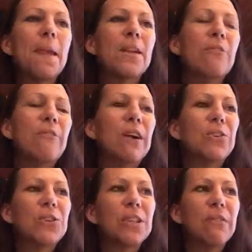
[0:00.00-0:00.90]
and you
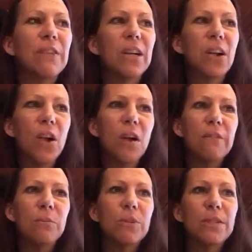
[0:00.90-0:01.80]
found yourself in an
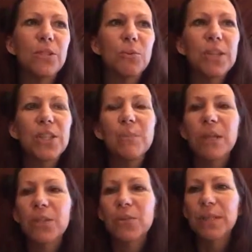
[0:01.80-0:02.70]
uncomfortable situation
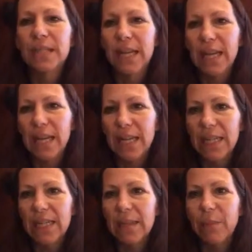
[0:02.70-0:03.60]
because you were standing
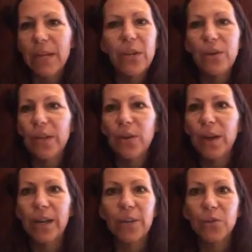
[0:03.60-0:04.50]
next to somebody who didn't know
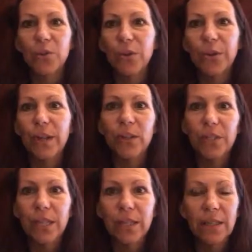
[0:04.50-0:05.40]
how to control their
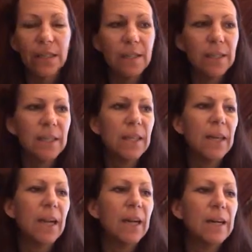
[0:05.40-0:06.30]
energy.
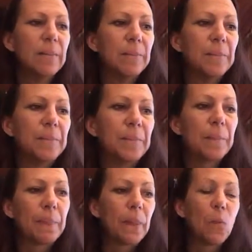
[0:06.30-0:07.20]

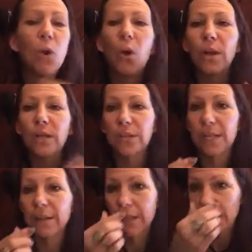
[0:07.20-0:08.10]
We're all
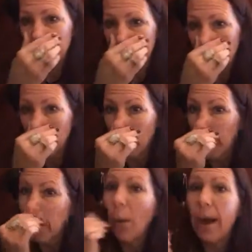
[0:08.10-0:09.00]
guilty of it.
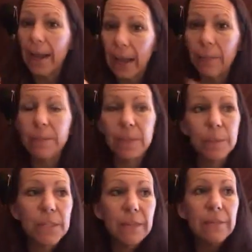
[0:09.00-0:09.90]
I know I am
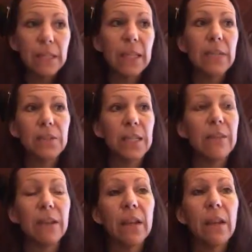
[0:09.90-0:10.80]
specifically guilty
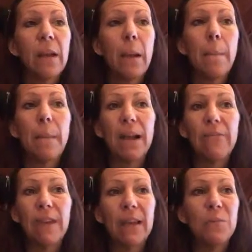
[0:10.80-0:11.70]
of it. My
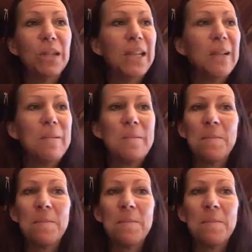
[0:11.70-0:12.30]
family